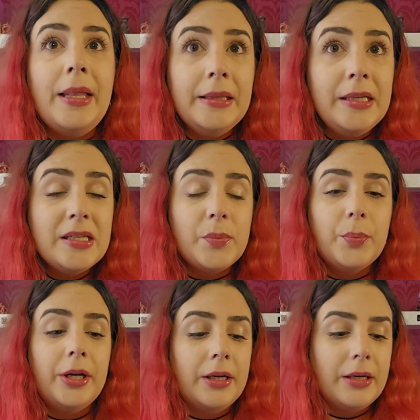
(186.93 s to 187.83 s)

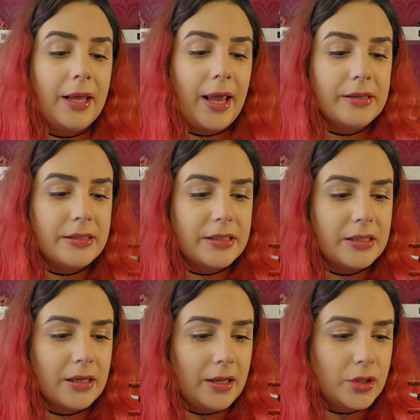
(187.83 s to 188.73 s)
Lisbon
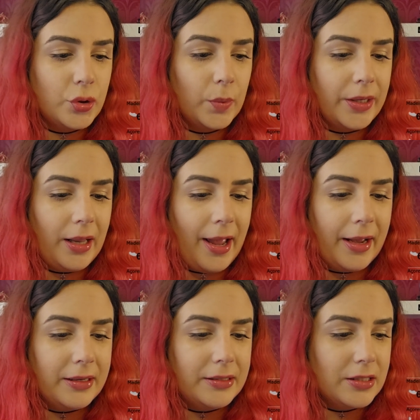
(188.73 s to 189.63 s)
gets to
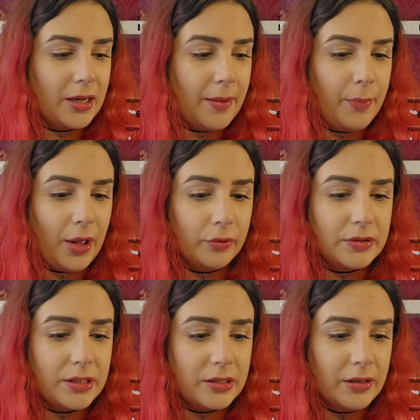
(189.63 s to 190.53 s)
elect
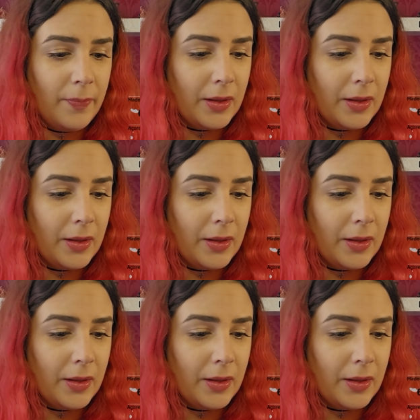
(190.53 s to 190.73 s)
about